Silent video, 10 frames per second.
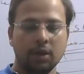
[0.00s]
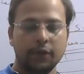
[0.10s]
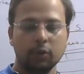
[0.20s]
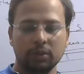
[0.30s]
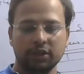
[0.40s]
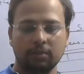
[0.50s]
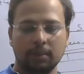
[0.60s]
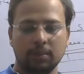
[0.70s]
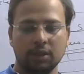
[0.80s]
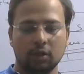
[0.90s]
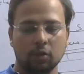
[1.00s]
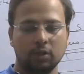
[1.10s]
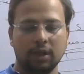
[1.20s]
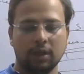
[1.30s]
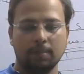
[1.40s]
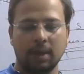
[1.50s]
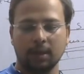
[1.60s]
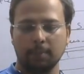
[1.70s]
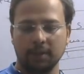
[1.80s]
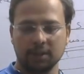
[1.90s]
You must remember the role that bank
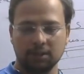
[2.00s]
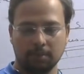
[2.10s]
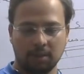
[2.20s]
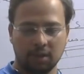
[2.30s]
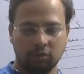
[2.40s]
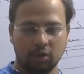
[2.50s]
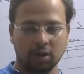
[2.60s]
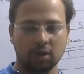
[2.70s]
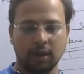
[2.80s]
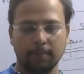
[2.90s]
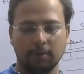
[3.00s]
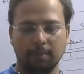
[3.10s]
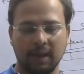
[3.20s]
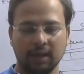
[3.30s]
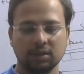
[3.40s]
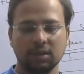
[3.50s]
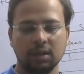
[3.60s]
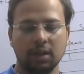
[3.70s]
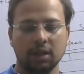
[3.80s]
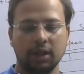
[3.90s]
plays, but for the banks,
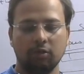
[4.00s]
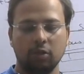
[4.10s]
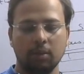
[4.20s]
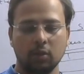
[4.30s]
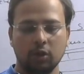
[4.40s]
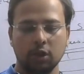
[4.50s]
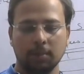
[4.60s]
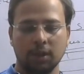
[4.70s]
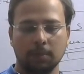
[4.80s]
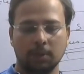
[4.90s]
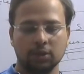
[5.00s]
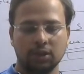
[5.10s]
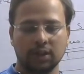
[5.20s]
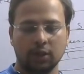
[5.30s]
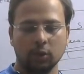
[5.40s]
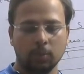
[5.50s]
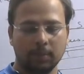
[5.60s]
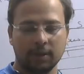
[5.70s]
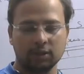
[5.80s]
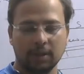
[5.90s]
there would be no demand deposits and no
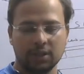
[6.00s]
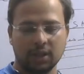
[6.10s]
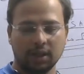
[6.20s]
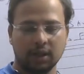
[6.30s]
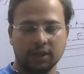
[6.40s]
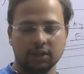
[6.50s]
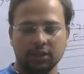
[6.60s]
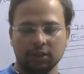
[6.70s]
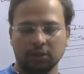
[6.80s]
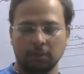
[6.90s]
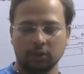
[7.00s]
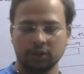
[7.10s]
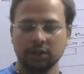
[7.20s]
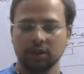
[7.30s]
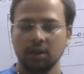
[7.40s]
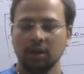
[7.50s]
payments by check against these deposits.